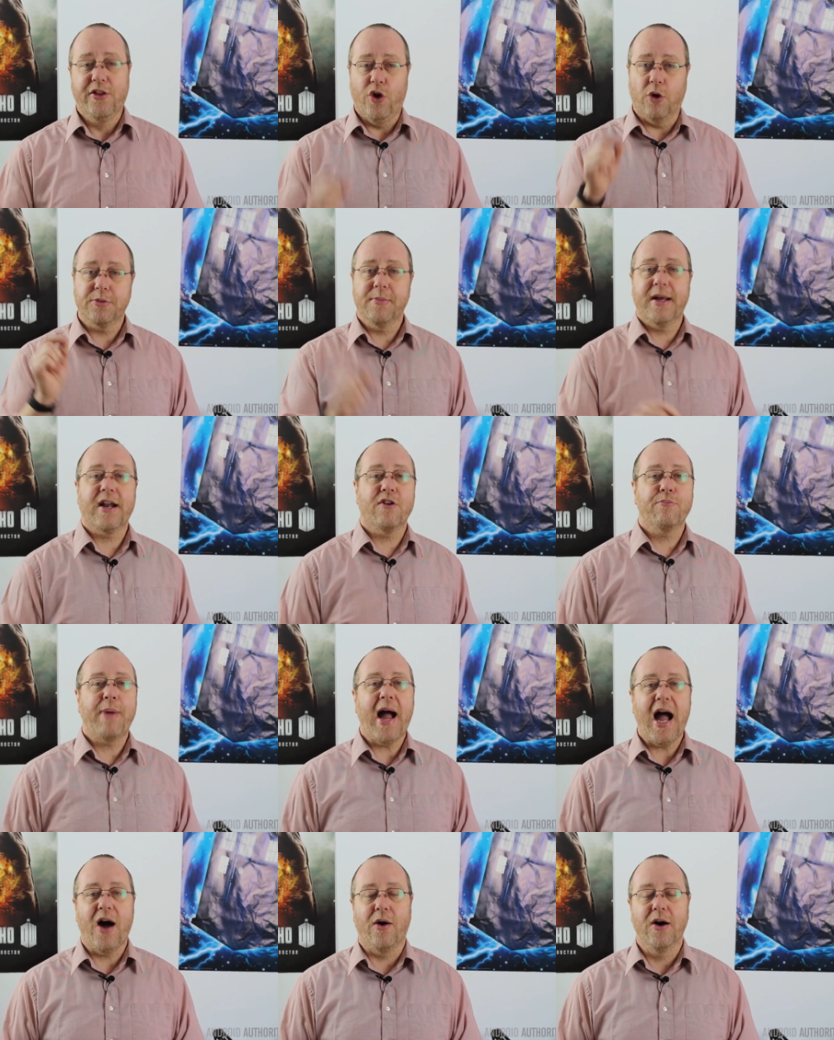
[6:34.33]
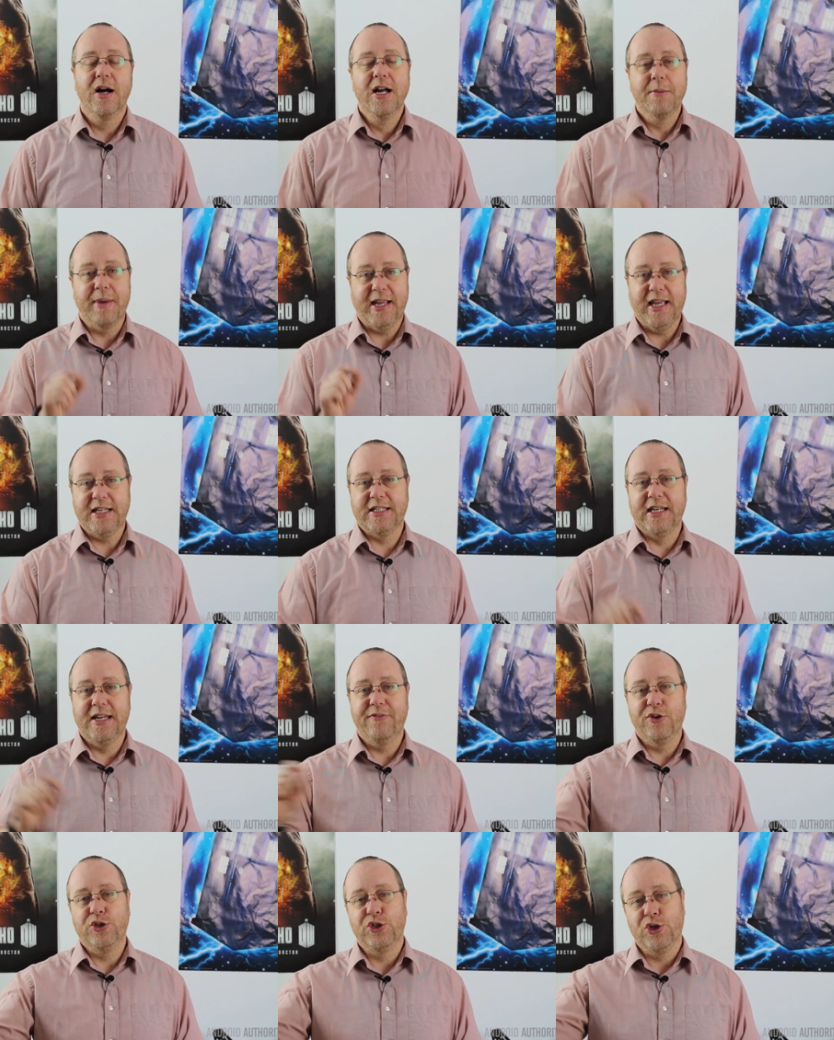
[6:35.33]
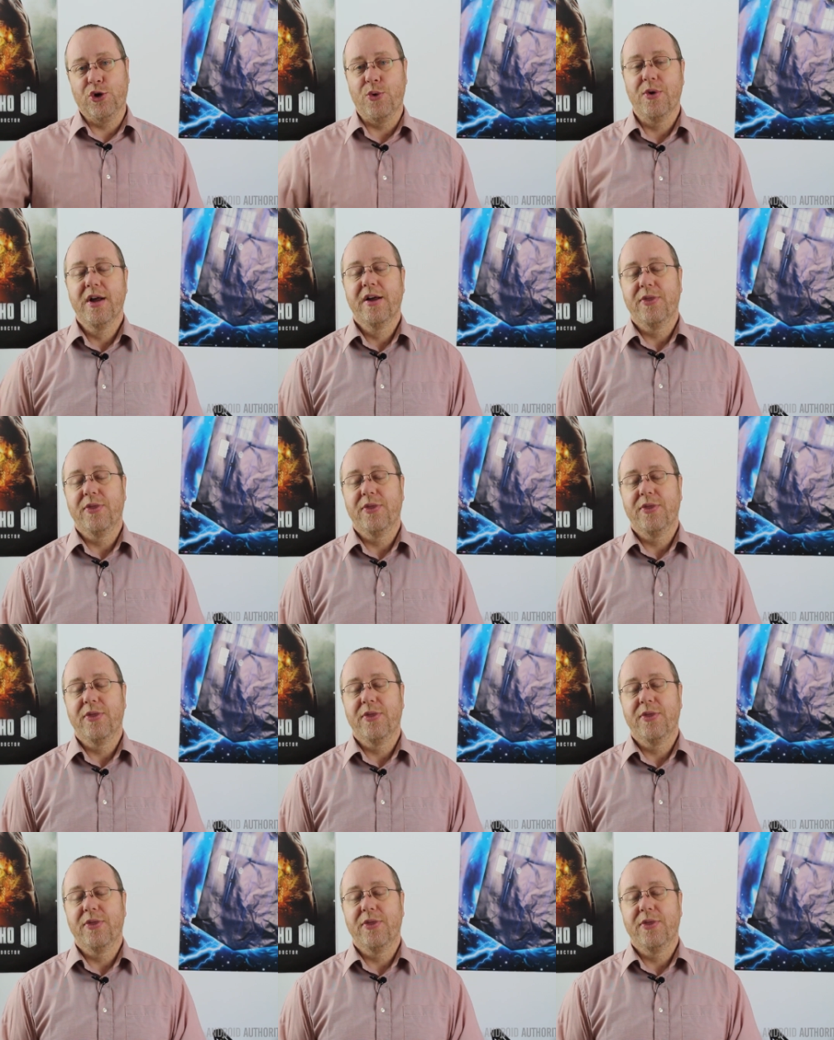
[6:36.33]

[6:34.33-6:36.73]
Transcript: the optimum amount of power, but yet delivers you